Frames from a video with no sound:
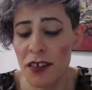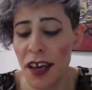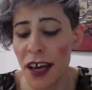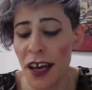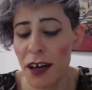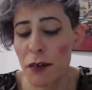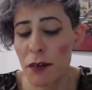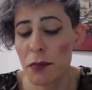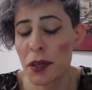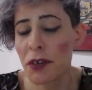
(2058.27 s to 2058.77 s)
to
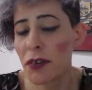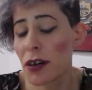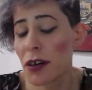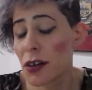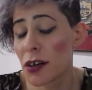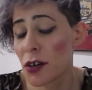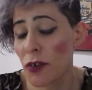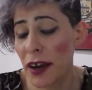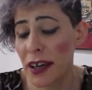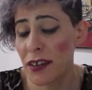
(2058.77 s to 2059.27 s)
help you a
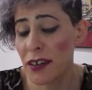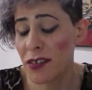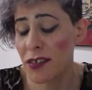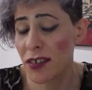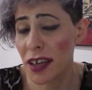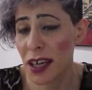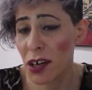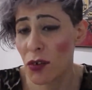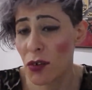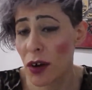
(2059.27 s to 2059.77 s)
great
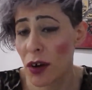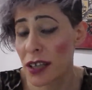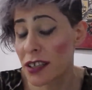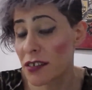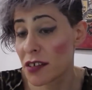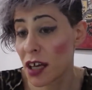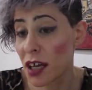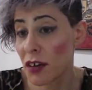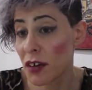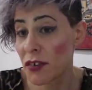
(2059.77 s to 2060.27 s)
deal, and
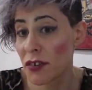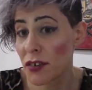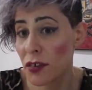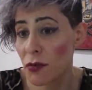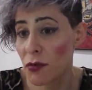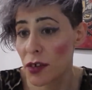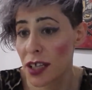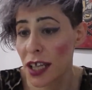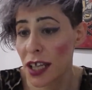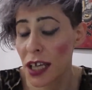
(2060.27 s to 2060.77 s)
it's going to
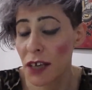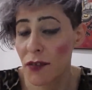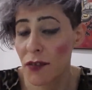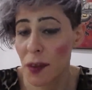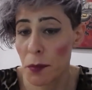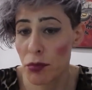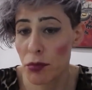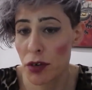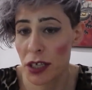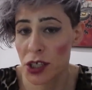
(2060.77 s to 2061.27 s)
relieve the
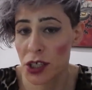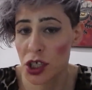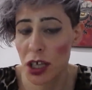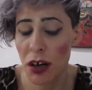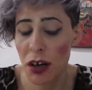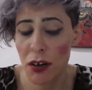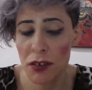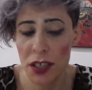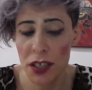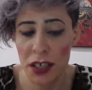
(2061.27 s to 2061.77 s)
pressure
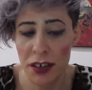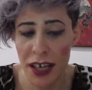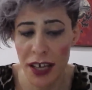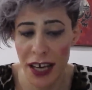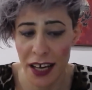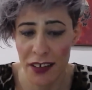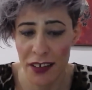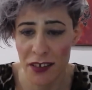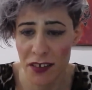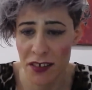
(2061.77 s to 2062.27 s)
on you,
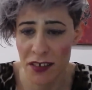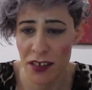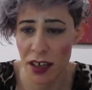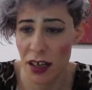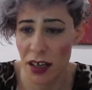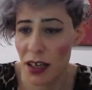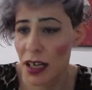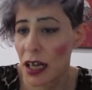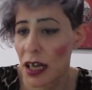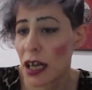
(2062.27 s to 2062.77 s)
Cancer.
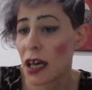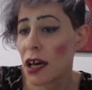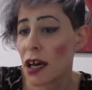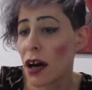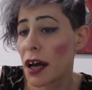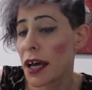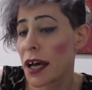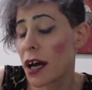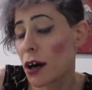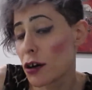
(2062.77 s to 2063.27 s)

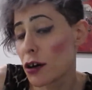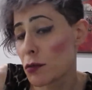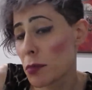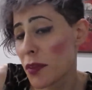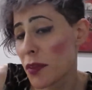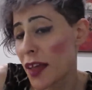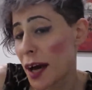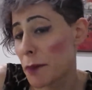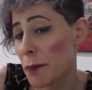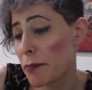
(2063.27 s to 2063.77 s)
I hope
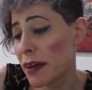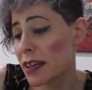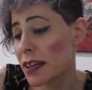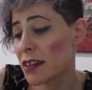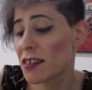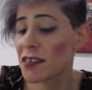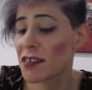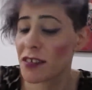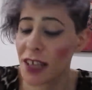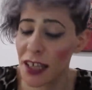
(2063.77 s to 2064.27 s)
that
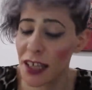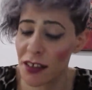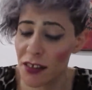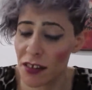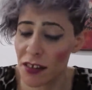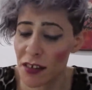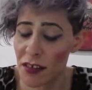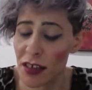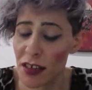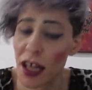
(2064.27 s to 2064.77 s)
makes
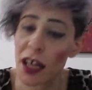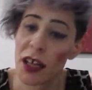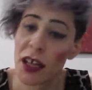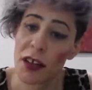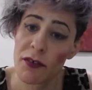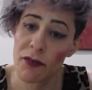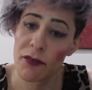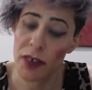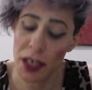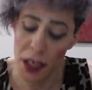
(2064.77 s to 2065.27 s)
sense
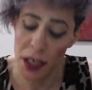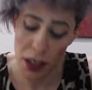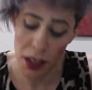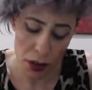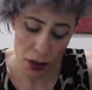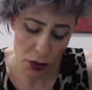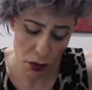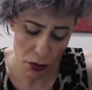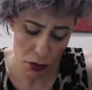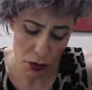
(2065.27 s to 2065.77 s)
for
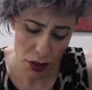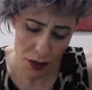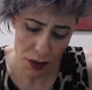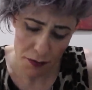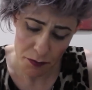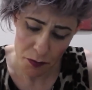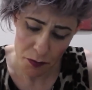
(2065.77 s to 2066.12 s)
you.